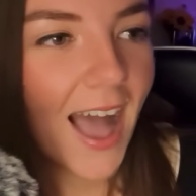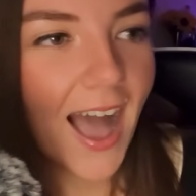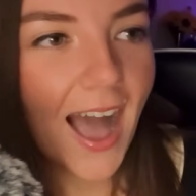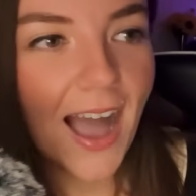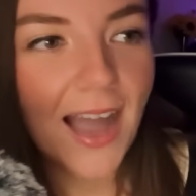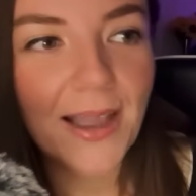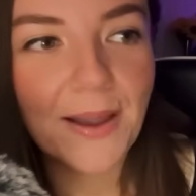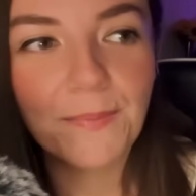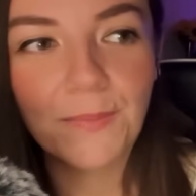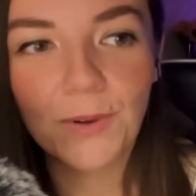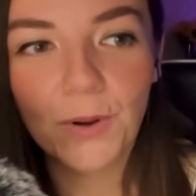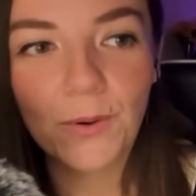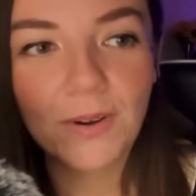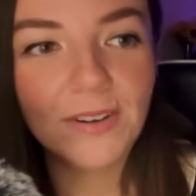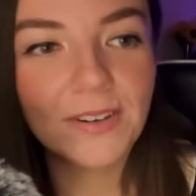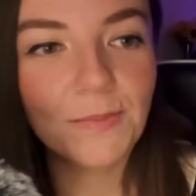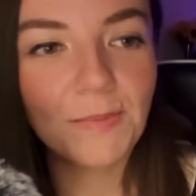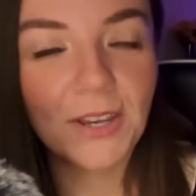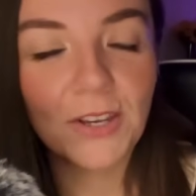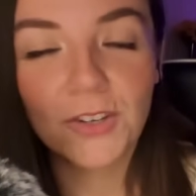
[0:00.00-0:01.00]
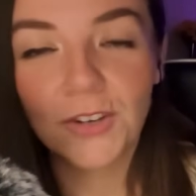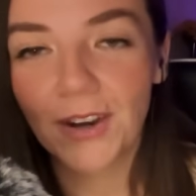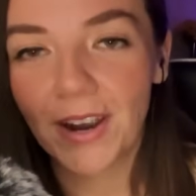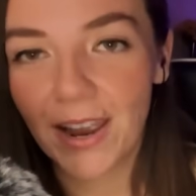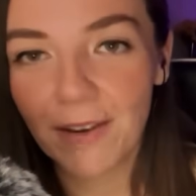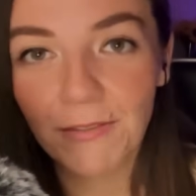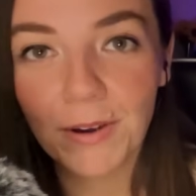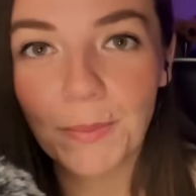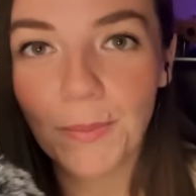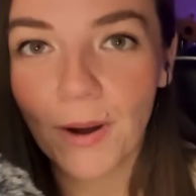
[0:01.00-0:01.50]
I'm going to make sure
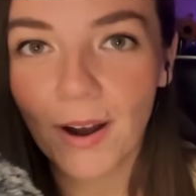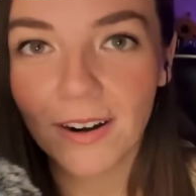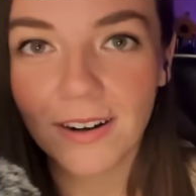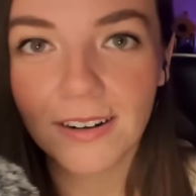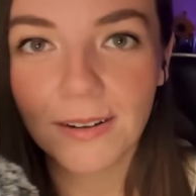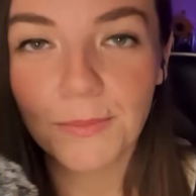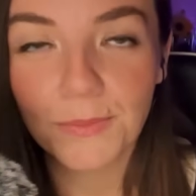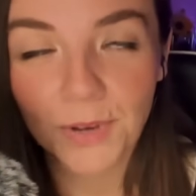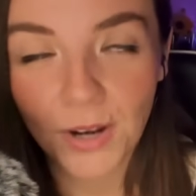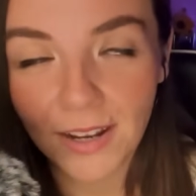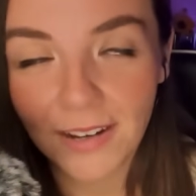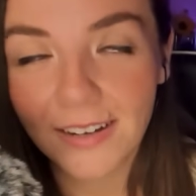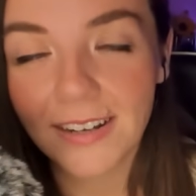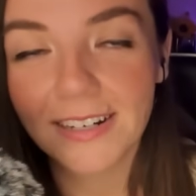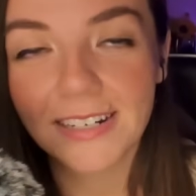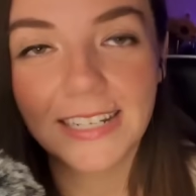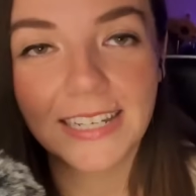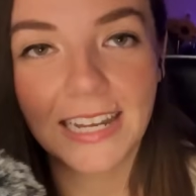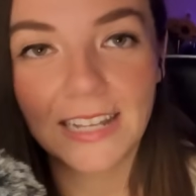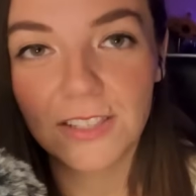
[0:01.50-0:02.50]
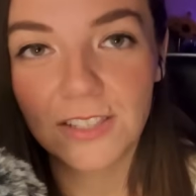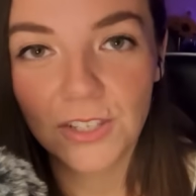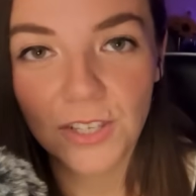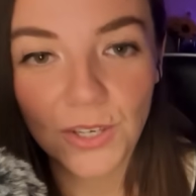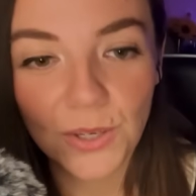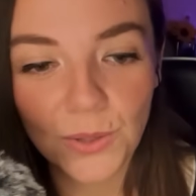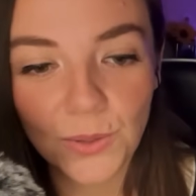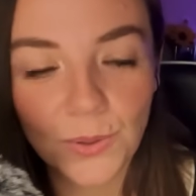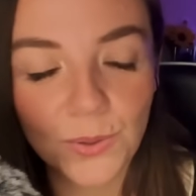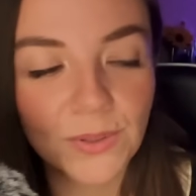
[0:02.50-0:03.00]
every product gets
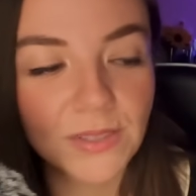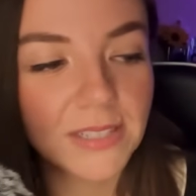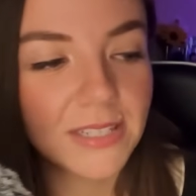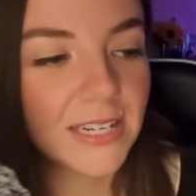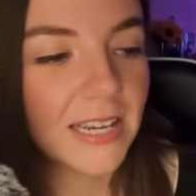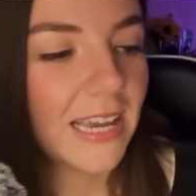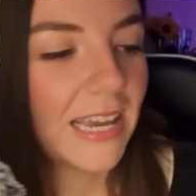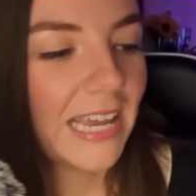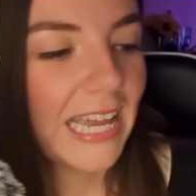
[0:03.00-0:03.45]
used.